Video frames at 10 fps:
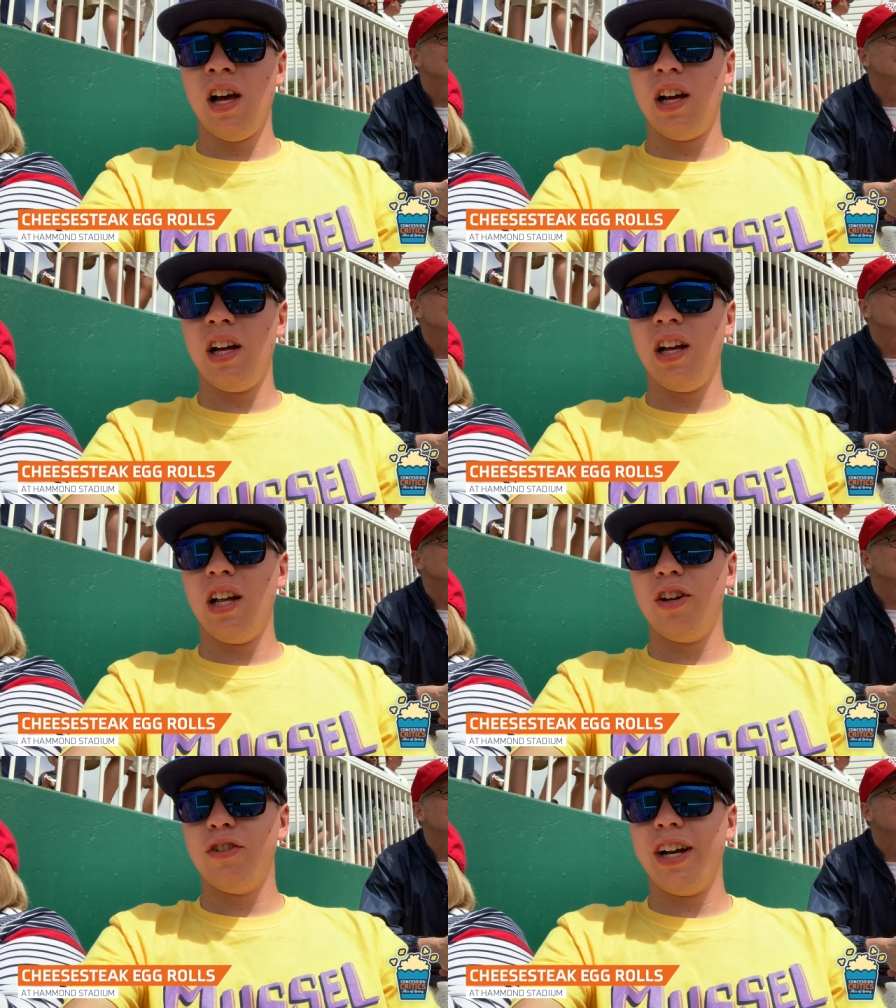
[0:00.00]

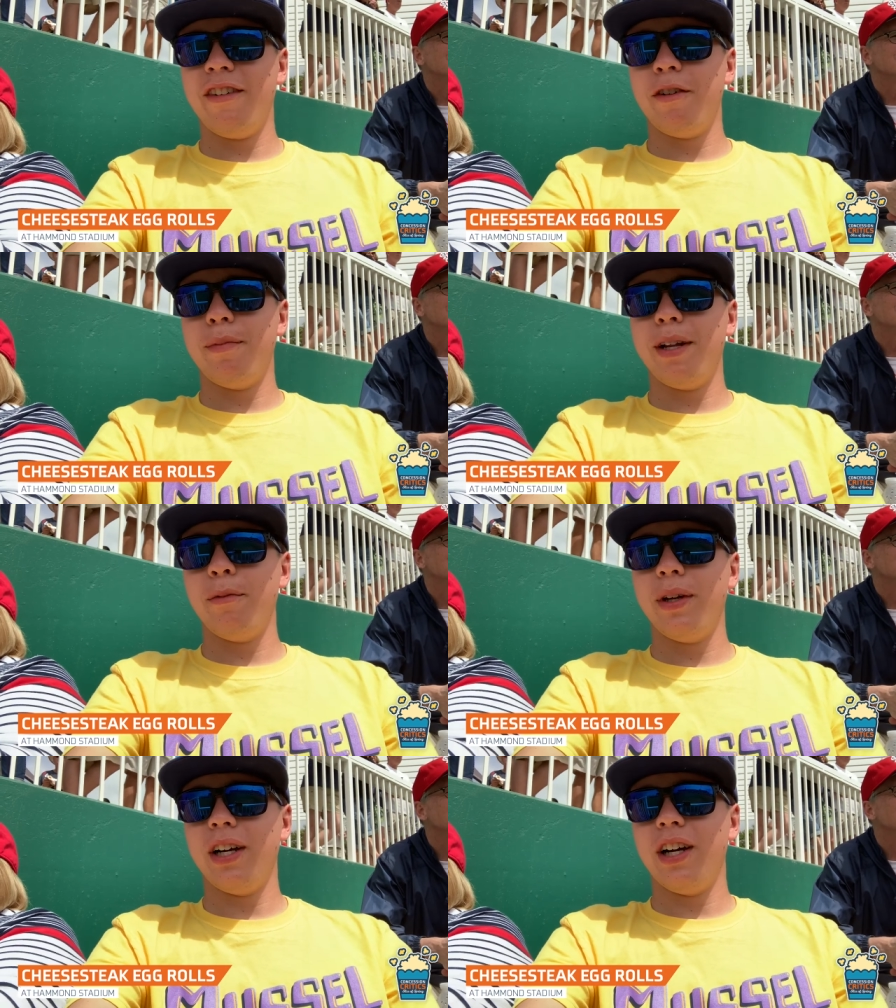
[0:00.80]
All right, everybody,
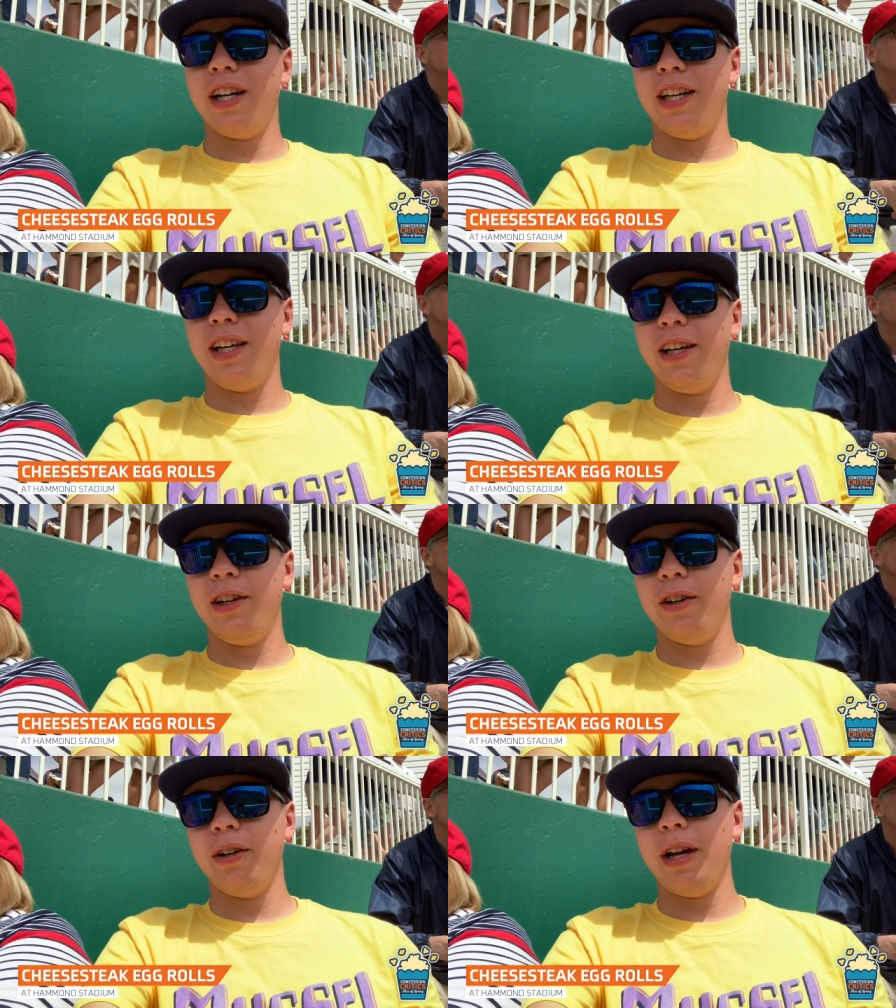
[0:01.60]
we are
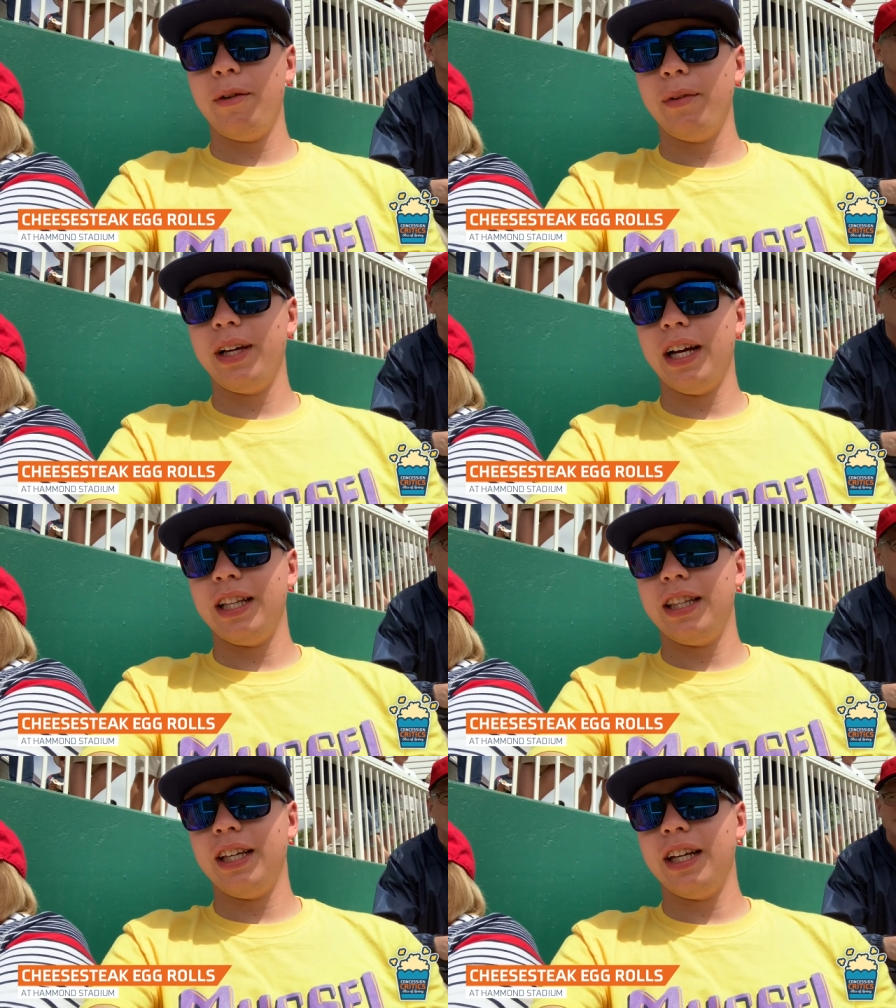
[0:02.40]
here and we got
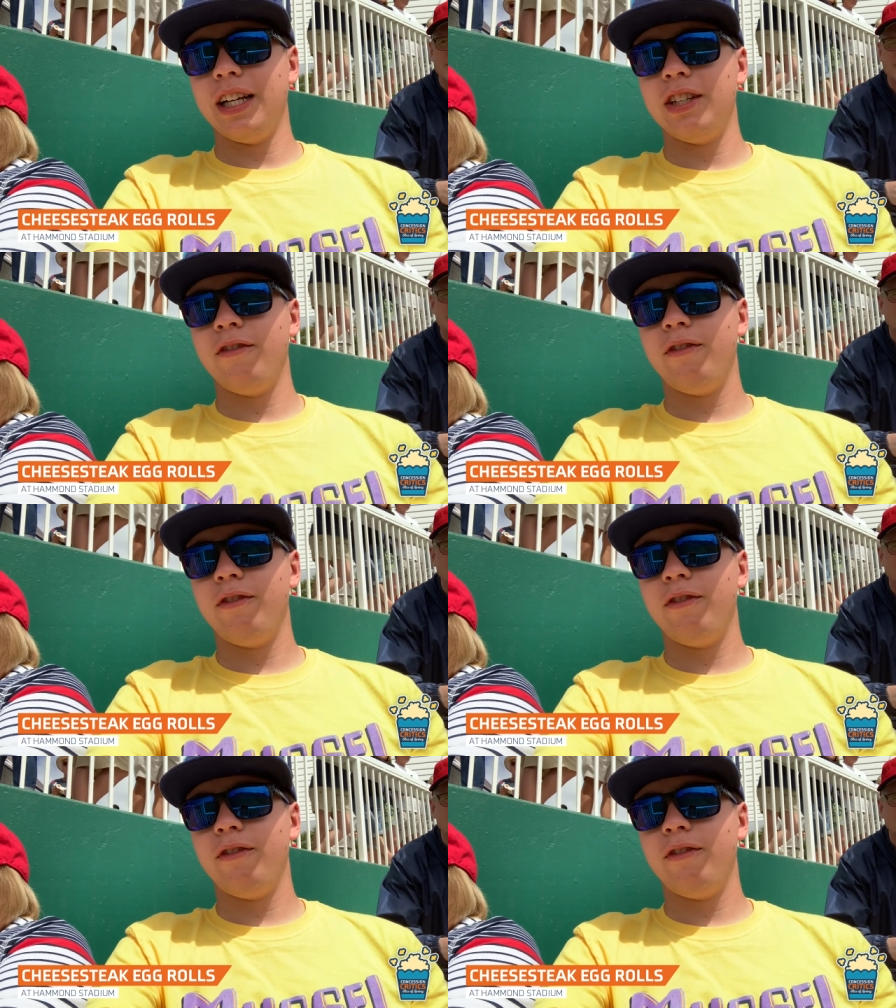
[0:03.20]
the uh,